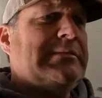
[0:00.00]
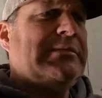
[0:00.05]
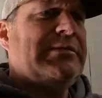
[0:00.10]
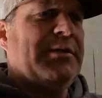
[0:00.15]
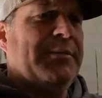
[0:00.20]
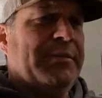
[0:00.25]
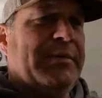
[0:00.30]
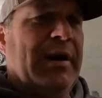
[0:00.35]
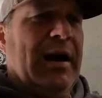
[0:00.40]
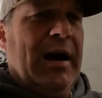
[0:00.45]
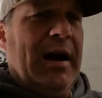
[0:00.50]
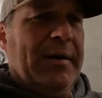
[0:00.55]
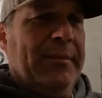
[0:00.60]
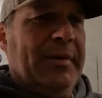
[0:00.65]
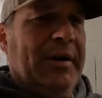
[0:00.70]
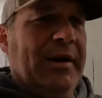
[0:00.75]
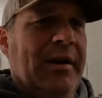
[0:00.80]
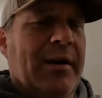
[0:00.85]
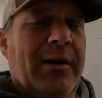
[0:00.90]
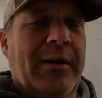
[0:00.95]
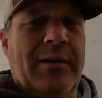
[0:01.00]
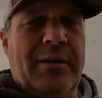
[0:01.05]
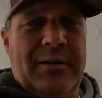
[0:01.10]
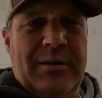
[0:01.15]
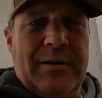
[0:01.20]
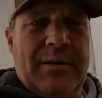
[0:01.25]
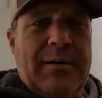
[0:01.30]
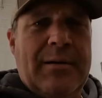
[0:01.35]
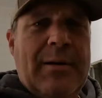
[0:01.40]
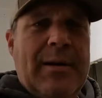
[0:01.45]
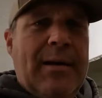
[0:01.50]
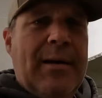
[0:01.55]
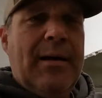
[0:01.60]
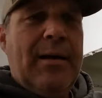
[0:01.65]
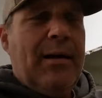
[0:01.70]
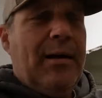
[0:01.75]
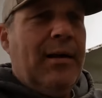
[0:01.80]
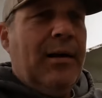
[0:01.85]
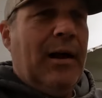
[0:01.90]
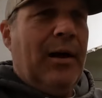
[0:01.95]
some time here, and
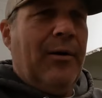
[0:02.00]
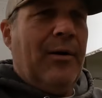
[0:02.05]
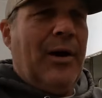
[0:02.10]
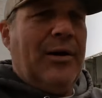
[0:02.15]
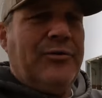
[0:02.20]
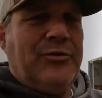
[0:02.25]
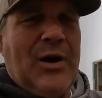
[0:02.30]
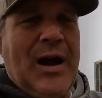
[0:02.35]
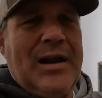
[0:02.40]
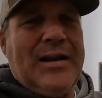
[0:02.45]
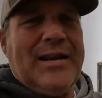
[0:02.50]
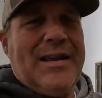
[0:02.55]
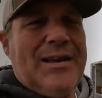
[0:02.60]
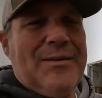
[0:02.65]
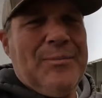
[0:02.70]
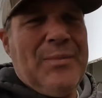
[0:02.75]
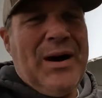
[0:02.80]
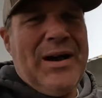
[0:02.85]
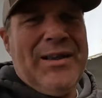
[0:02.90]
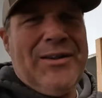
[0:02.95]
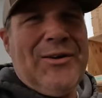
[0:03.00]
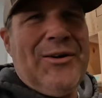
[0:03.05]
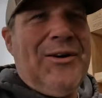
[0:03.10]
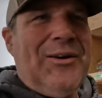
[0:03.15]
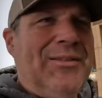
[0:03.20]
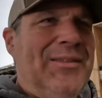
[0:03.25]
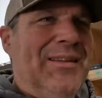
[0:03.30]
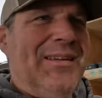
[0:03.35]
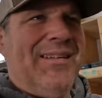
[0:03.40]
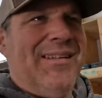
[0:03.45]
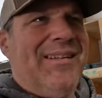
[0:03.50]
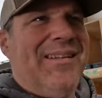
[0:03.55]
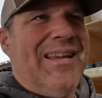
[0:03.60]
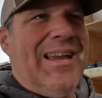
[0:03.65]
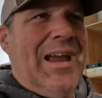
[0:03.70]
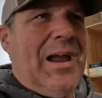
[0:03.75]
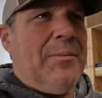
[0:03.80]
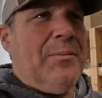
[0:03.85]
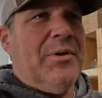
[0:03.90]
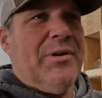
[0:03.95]
I tried to get Mike on the
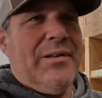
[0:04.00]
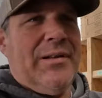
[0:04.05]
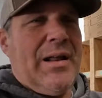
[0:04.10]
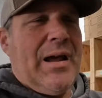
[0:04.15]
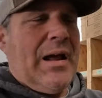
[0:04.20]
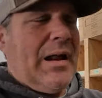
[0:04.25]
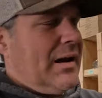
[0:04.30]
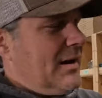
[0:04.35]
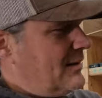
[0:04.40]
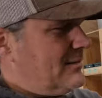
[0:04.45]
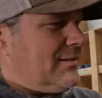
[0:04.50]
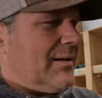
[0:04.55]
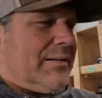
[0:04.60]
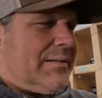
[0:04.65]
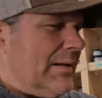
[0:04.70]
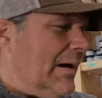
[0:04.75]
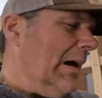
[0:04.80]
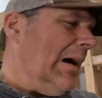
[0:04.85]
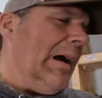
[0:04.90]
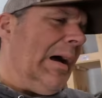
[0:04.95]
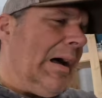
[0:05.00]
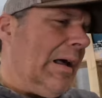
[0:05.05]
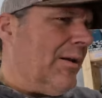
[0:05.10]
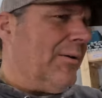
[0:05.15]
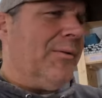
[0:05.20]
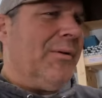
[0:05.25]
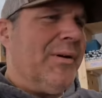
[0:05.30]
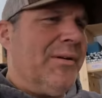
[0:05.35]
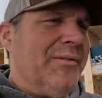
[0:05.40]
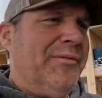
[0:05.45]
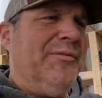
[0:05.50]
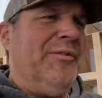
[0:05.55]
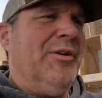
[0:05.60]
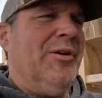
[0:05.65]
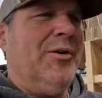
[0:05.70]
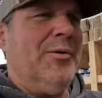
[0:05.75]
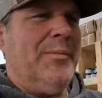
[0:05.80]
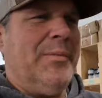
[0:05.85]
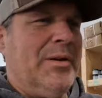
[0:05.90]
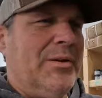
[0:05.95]
camera today, and he's like, nah, I don't want to
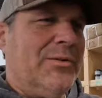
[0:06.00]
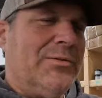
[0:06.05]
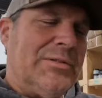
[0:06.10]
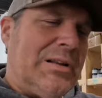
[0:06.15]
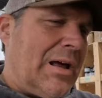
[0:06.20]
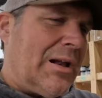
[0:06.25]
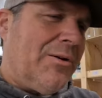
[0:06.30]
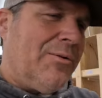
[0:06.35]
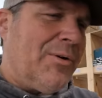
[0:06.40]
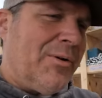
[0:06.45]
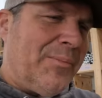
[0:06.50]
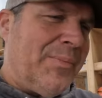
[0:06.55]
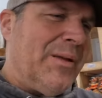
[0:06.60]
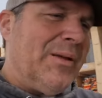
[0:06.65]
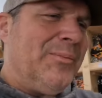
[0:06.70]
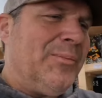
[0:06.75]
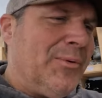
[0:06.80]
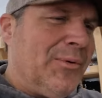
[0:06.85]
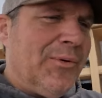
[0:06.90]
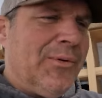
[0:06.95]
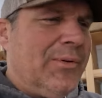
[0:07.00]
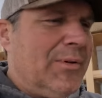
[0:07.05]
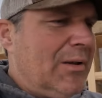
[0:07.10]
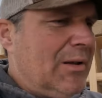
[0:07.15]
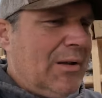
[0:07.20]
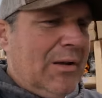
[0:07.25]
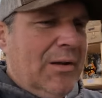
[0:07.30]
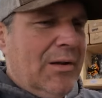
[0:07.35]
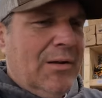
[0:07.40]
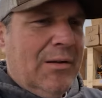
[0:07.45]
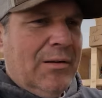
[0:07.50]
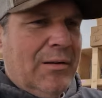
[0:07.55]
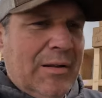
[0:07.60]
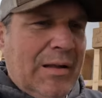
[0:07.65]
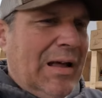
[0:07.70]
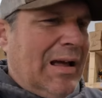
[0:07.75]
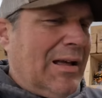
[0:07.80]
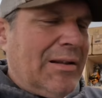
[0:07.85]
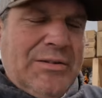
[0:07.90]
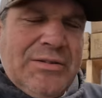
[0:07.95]
film. He goes, I don't want people, he
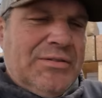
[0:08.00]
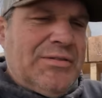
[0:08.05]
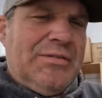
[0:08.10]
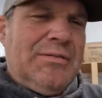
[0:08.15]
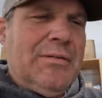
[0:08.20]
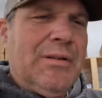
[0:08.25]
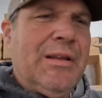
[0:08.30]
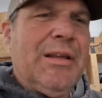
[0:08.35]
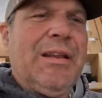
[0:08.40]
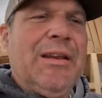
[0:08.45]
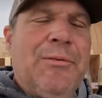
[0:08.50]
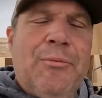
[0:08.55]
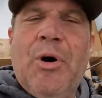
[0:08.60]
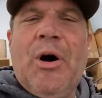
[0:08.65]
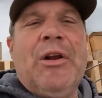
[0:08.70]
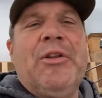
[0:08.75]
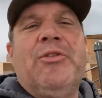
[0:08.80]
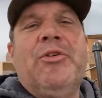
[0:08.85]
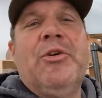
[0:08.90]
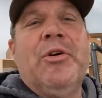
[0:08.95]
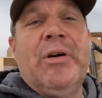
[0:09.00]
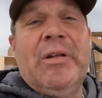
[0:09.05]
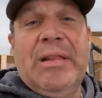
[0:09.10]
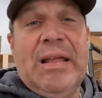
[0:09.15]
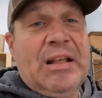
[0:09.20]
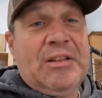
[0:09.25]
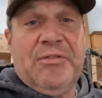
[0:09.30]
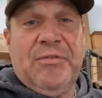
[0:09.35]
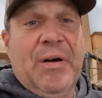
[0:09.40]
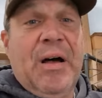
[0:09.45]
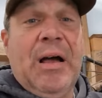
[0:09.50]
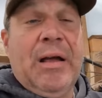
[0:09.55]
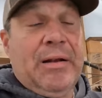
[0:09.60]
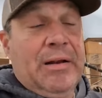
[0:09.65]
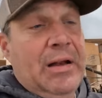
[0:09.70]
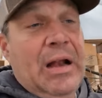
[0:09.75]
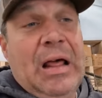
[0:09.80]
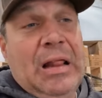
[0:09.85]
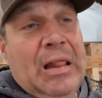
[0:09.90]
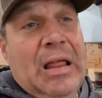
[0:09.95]
didn't want to do it, and that's
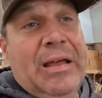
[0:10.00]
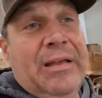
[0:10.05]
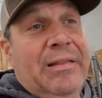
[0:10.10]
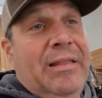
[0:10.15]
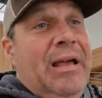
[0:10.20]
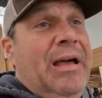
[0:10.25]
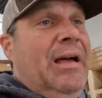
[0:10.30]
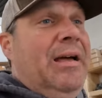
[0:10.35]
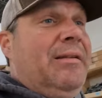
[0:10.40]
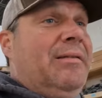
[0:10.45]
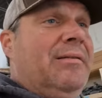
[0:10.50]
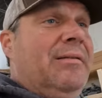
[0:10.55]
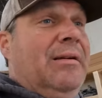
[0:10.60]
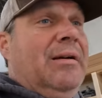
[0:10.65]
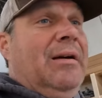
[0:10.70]
fine, and I like that.